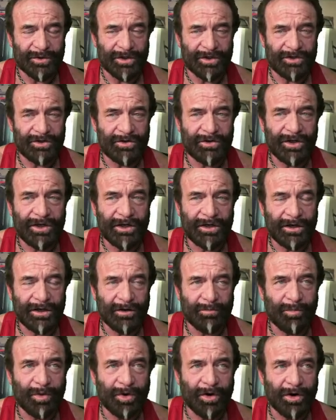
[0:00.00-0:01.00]
Did you get
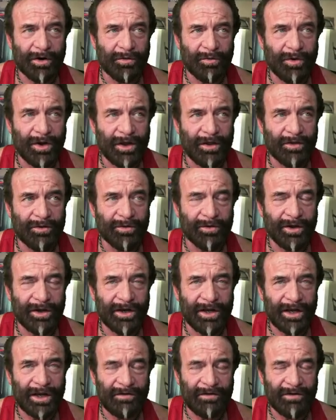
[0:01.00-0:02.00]
a part way through it
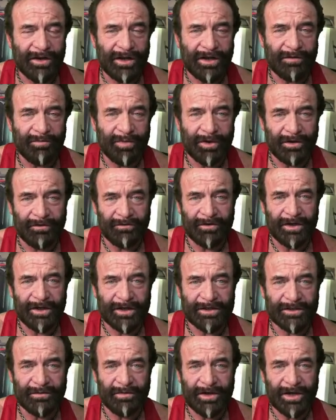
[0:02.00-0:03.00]
and have any
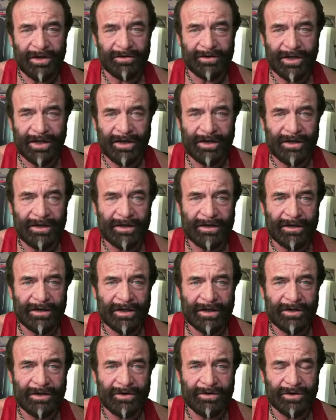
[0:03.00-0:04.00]
epiphanies about dating
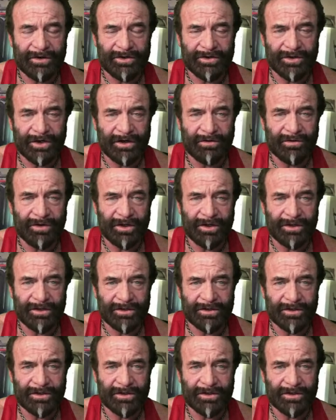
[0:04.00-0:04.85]
that you could share with us?